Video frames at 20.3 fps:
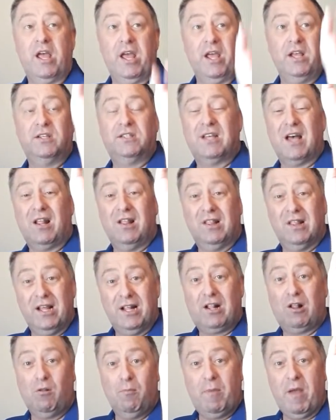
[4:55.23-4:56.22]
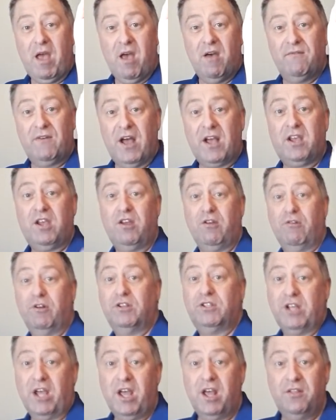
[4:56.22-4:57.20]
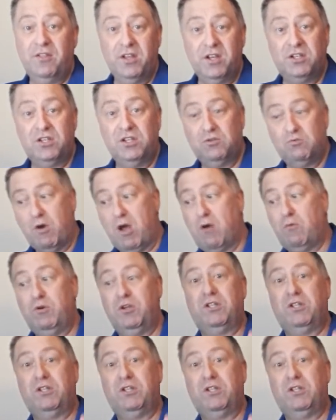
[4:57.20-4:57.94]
is that little bit of accuracy. And this is where we